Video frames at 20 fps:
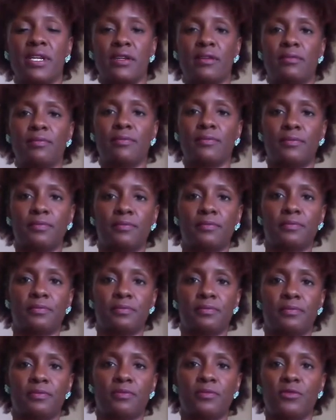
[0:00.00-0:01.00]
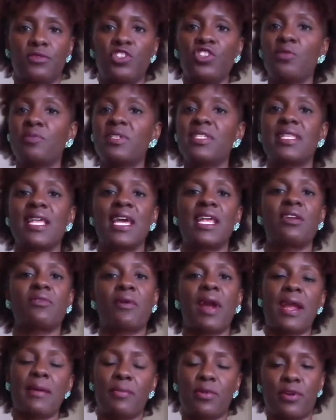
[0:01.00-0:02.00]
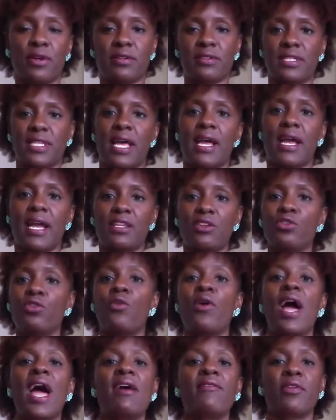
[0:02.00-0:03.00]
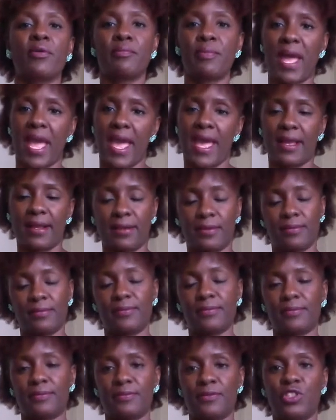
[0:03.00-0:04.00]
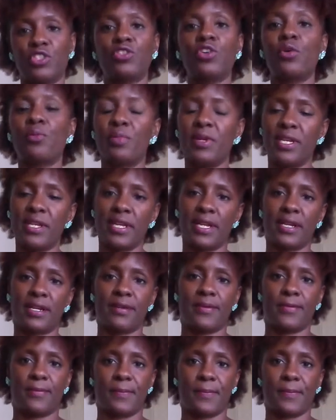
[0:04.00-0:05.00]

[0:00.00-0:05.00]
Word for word: her. You're going to be standing right by her side. You're going to have her back. You're going to be there.